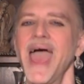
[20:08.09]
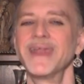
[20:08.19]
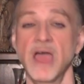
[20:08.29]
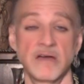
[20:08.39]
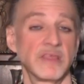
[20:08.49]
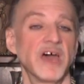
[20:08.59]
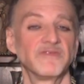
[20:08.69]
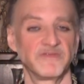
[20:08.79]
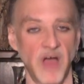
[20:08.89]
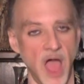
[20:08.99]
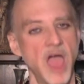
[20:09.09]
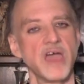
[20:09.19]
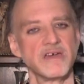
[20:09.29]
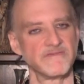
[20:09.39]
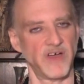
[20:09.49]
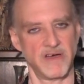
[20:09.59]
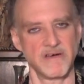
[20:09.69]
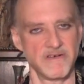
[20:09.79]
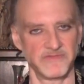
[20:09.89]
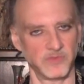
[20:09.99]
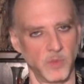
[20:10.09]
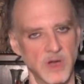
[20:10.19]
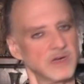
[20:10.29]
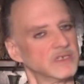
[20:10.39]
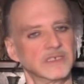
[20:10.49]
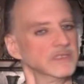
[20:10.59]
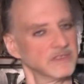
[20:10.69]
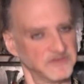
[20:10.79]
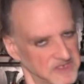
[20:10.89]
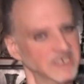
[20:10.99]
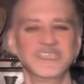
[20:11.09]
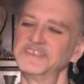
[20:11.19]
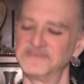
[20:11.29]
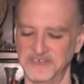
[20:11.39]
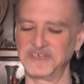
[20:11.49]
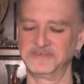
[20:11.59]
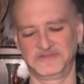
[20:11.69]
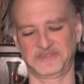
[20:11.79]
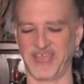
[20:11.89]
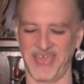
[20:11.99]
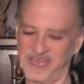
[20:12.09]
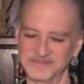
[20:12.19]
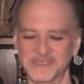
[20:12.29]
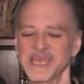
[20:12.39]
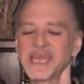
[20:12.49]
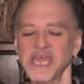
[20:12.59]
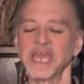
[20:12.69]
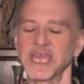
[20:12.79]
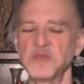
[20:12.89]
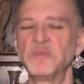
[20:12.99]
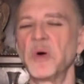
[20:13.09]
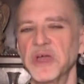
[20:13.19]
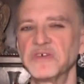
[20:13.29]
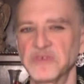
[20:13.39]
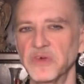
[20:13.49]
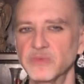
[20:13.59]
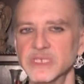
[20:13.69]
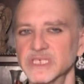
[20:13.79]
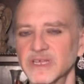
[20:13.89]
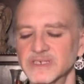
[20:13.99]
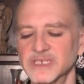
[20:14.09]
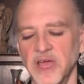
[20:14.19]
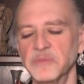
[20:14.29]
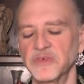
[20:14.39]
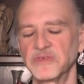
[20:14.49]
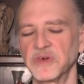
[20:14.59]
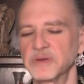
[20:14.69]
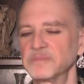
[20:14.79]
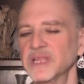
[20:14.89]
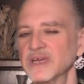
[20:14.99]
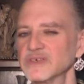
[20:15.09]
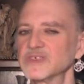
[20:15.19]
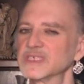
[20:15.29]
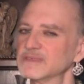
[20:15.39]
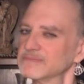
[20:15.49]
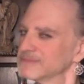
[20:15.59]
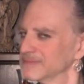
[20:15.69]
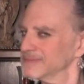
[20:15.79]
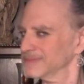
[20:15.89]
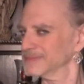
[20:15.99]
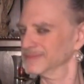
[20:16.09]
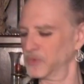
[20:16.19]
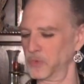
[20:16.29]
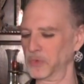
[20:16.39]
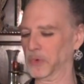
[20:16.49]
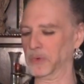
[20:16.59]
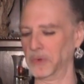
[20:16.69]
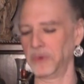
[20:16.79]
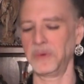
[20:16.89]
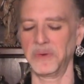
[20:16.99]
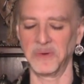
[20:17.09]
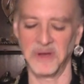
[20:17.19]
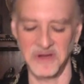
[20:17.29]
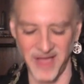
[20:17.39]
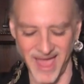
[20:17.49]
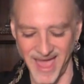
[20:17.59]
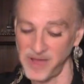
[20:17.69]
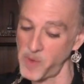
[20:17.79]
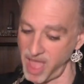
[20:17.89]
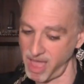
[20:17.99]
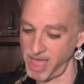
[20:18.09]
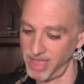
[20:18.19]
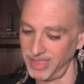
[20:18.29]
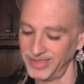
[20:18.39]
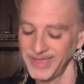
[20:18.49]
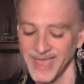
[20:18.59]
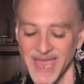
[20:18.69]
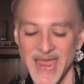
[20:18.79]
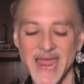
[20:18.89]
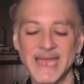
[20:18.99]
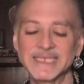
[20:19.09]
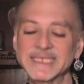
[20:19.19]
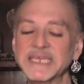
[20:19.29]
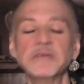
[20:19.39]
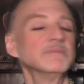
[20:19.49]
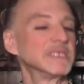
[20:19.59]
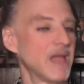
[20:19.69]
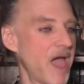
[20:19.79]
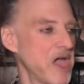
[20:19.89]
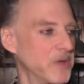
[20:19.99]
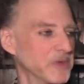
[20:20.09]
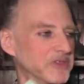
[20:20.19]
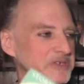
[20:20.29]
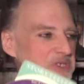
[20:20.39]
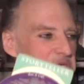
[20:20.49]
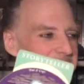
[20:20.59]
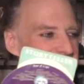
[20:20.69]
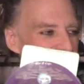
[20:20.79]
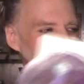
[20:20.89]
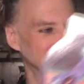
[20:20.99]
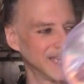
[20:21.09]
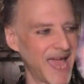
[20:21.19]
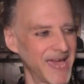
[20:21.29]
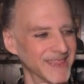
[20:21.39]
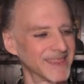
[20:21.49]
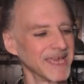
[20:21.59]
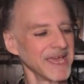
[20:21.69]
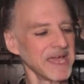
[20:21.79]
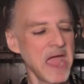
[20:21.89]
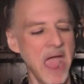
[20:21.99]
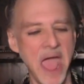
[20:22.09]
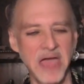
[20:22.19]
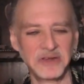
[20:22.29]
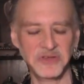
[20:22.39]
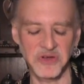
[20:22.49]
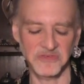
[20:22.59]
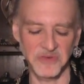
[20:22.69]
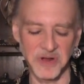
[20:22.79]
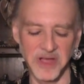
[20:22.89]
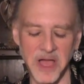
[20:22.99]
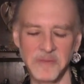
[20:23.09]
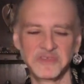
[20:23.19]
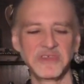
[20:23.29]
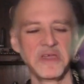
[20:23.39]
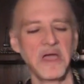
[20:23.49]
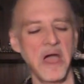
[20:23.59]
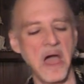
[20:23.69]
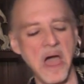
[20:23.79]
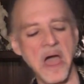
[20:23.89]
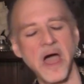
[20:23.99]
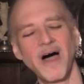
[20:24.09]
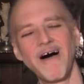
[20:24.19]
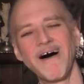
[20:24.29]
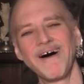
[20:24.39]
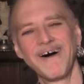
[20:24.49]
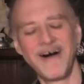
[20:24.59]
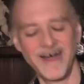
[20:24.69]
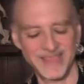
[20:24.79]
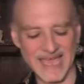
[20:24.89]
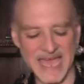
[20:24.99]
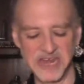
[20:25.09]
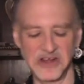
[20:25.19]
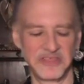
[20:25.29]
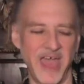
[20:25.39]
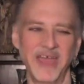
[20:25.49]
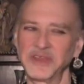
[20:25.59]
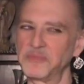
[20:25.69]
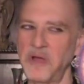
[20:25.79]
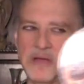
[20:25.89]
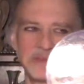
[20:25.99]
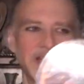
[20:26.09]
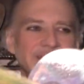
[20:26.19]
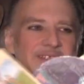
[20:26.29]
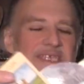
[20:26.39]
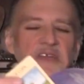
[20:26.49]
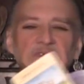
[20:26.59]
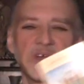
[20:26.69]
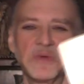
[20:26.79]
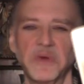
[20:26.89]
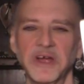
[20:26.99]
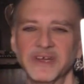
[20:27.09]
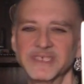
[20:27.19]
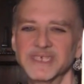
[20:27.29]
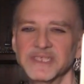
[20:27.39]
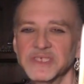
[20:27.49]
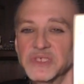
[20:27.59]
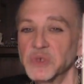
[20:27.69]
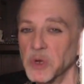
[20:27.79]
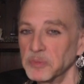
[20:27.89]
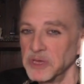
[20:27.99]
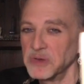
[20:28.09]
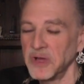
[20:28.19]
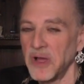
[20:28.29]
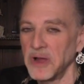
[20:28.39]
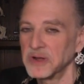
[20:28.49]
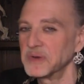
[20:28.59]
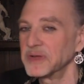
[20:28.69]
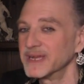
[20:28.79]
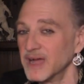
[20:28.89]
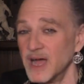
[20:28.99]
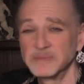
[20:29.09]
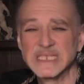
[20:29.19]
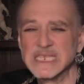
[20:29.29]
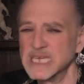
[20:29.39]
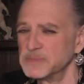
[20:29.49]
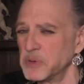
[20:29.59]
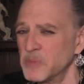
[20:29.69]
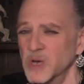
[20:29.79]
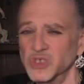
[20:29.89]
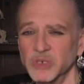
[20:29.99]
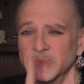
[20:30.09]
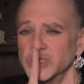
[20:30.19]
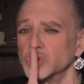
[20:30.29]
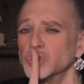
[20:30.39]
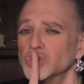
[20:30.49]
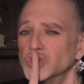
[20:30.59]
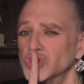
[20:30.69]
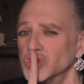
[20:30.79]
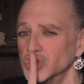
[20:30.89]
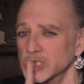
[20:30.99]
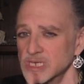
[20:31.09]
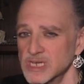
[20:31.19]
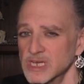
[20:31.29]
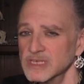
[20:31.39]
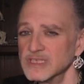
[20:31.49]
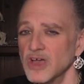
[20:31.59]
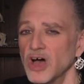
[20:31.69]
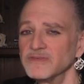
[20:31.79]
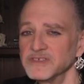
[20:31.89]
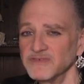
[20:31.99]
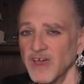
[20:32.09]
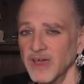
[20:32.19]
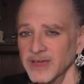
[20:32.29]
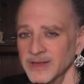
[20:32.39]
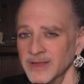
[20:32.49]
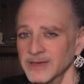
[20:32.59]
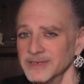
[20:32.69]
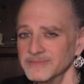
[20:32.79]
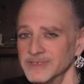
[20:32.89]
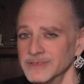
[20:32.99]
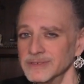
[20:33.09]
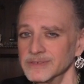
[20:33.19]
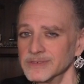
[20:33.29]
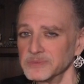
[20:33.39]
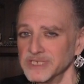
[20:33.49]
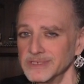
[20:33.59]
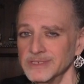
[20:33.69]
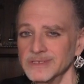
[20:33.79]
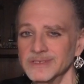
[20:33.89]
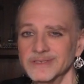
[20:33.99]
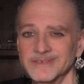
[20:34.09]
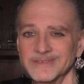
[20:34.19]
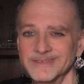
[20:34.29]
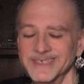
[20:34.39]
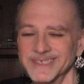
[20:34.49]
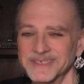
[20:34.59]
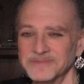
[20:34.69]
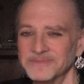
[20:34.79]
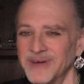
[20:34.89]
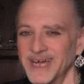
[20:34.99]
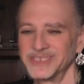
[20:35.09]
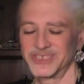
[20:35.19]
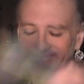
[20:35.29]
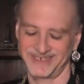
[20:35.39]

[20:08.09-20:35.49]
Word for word: And how that five of wands, five of flames can boil for a really long time before it blows. Ooh, okay, well, it seems like with your storyteller in the eighth, and your four cups uh, uh, on the inner that you're probably not going to say a freaking word because you got the Scorpio card, Queen of Cups, deep emotion, but soft of eye and light of touch, speak ye little, listen much.